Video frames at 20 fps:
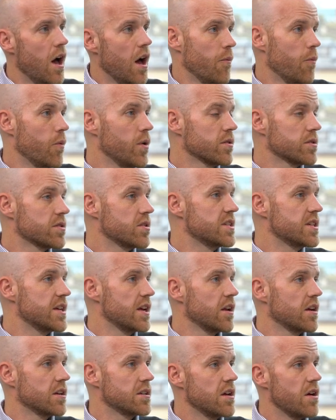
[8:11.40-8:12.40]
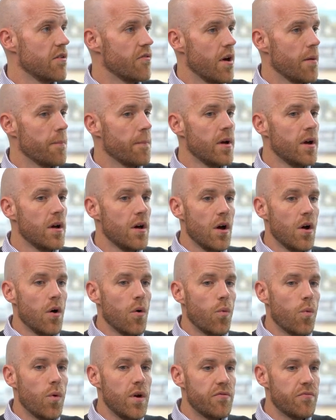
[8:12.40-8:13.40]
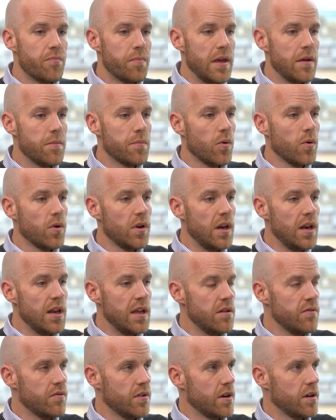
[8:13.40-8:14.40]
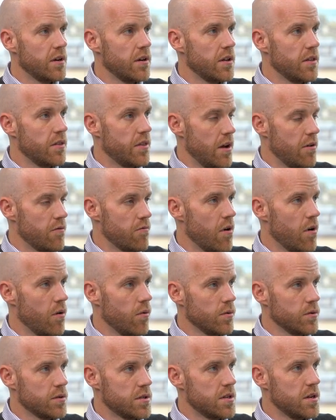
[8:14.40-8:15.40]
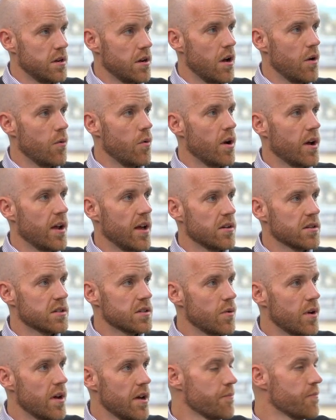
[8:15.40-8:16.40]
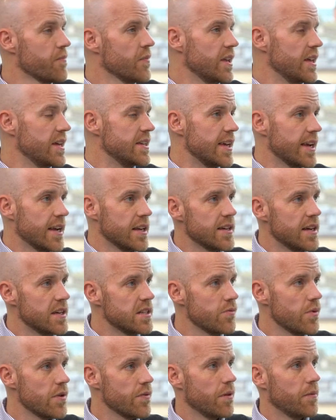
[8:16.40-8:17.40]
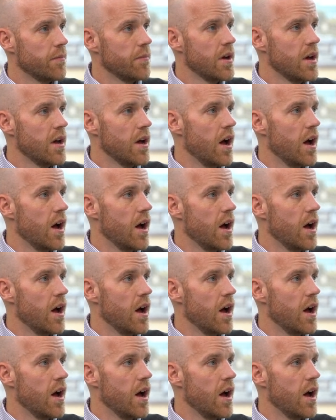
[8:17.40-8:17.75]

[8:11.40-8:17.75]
We also see a lot of with people leaving their roles to go work elsewhere, they're taking data with them.